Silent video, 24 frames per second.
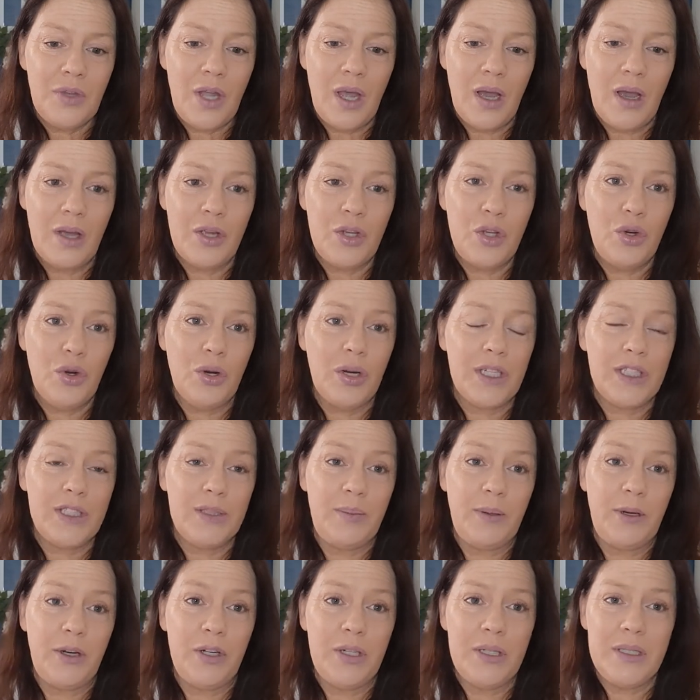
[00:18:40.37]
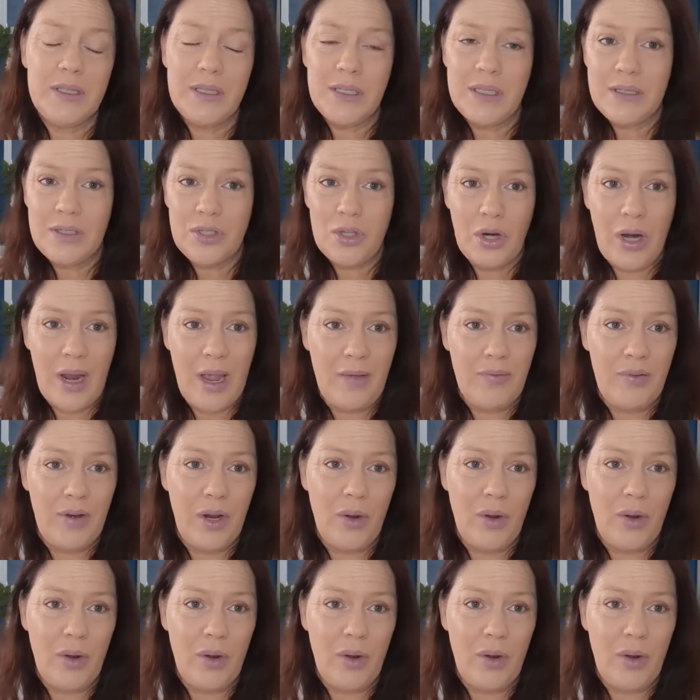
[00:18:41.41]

uh, your experiences or have